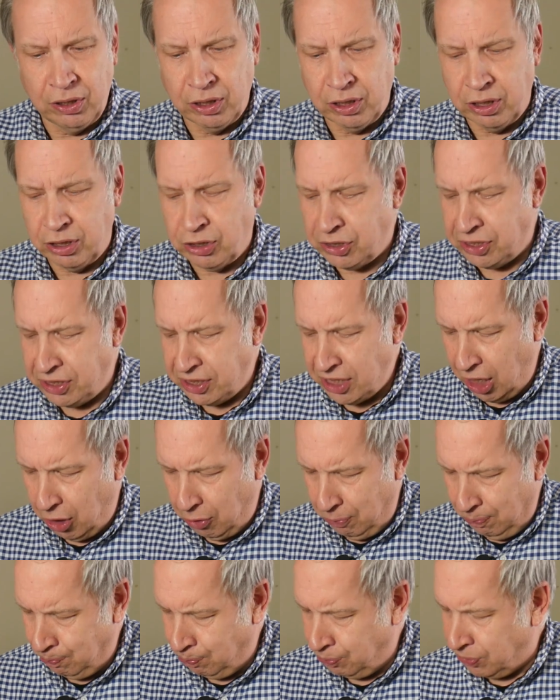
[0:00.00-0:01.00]
So
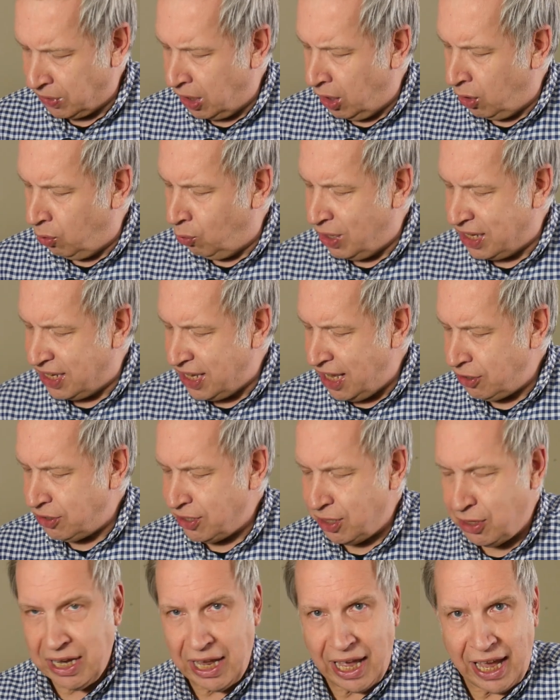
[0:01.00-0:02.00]
we get
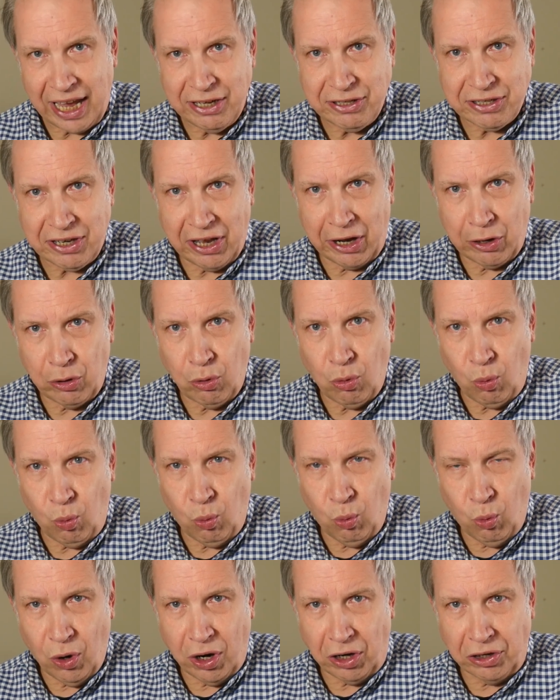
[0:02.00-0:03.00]
to the
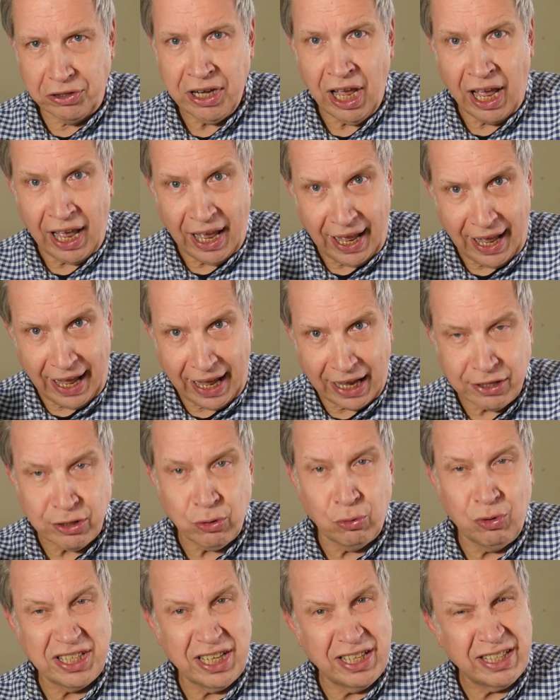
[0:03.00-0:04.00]
801S,
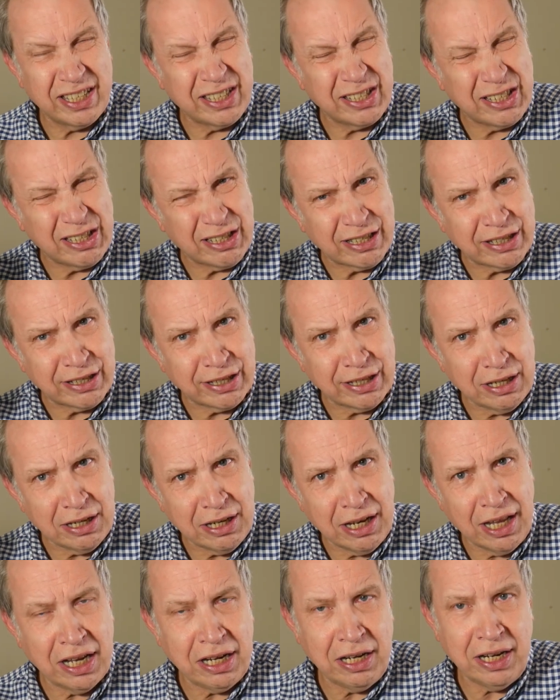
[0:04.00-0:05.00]
which is just
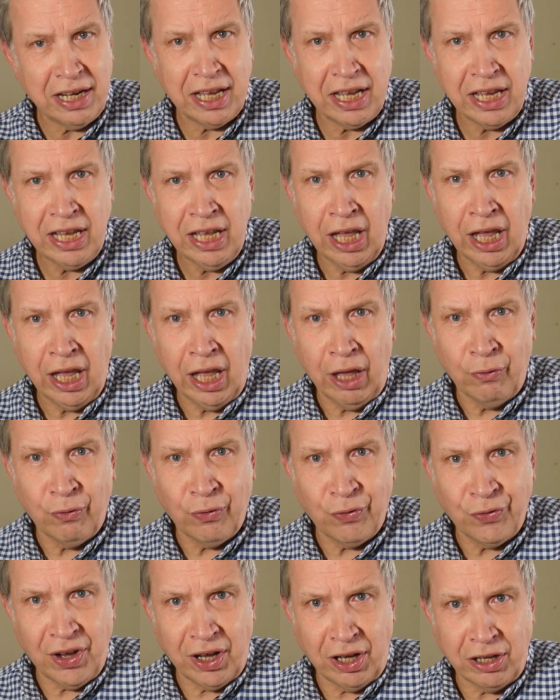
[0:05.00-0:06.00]
slightly
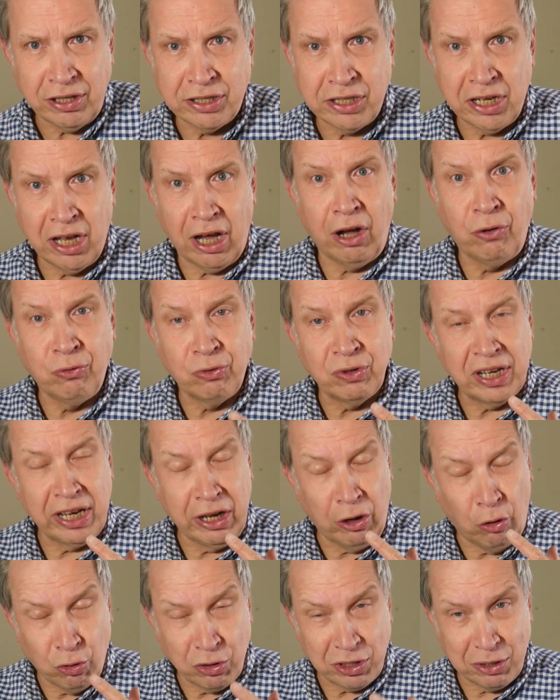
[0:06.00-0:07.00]
faster on
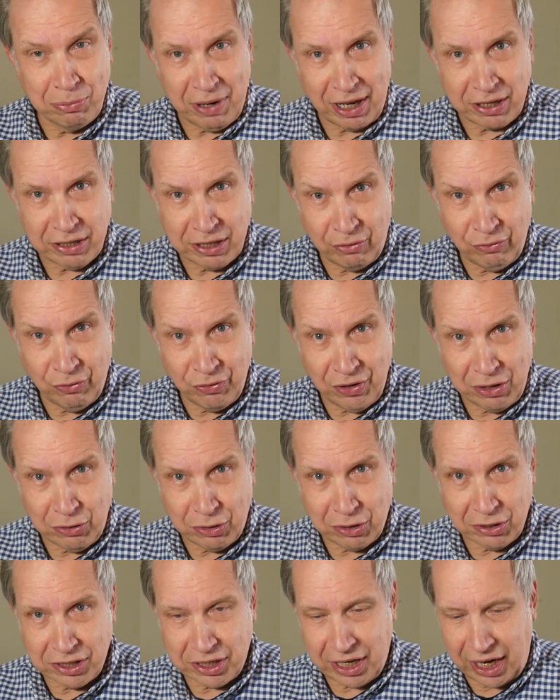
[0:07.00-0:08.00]
the automatic
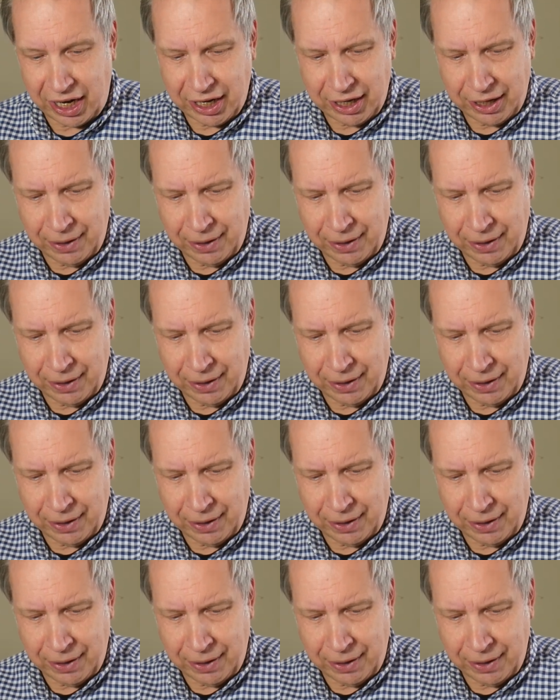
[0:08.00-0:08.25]
focusing,